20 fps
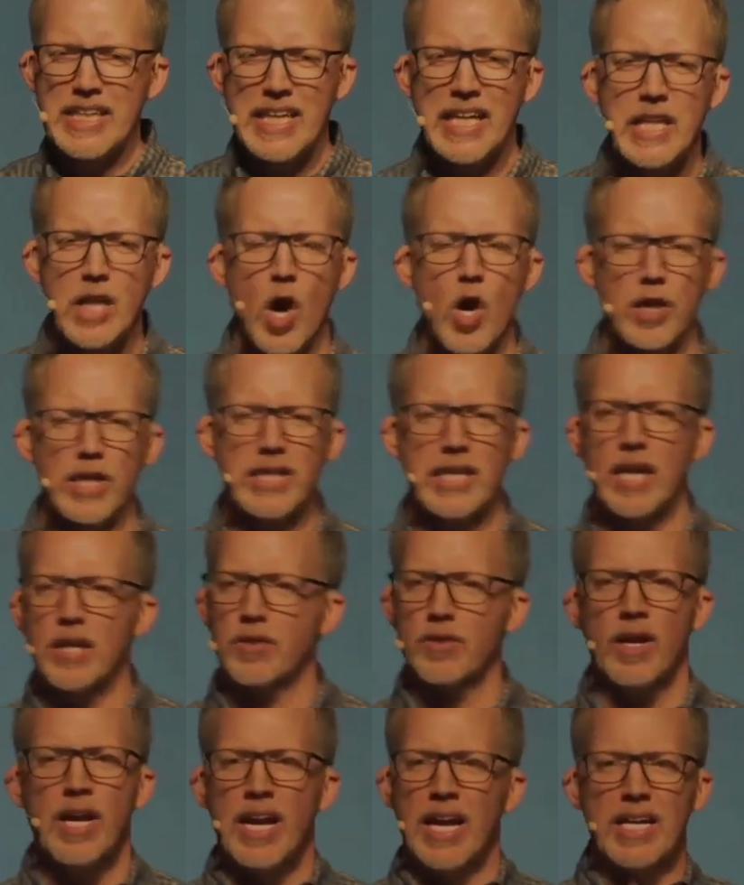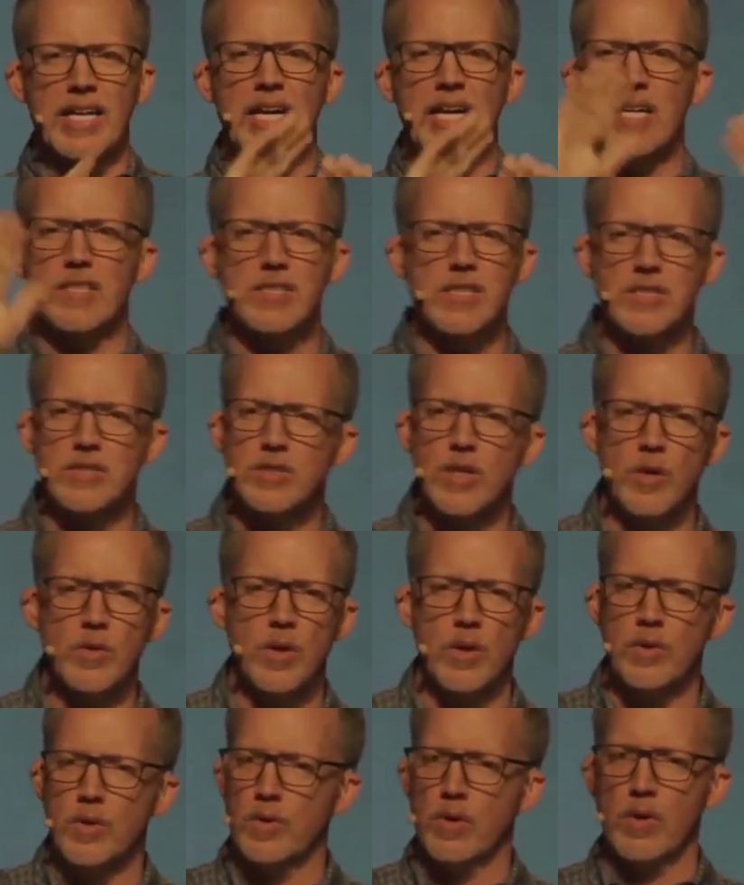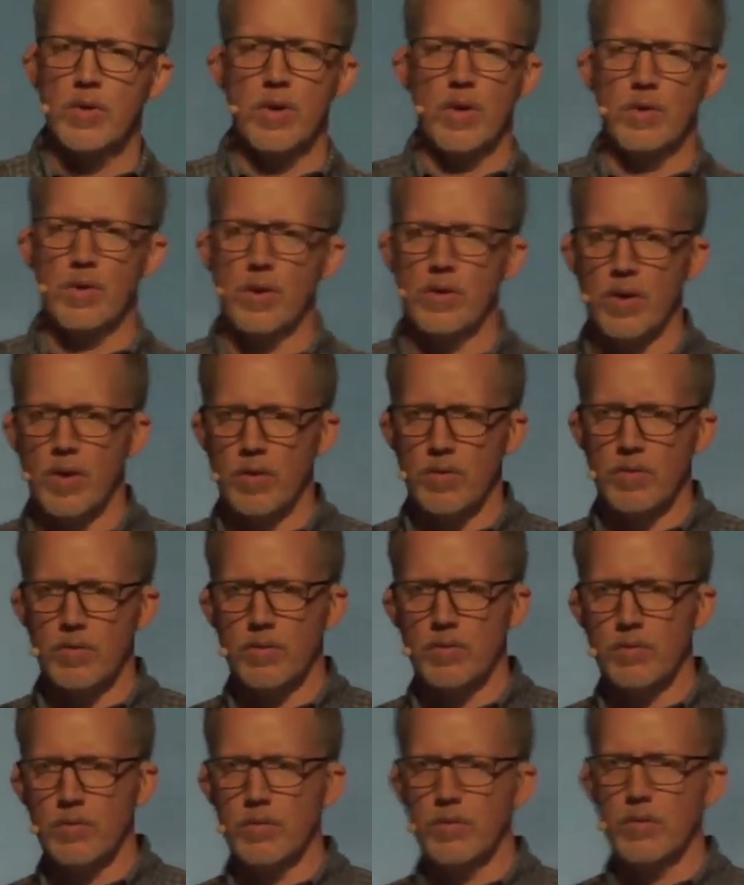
I'll get it all together. And God says, no, no, no, no, no, no, no.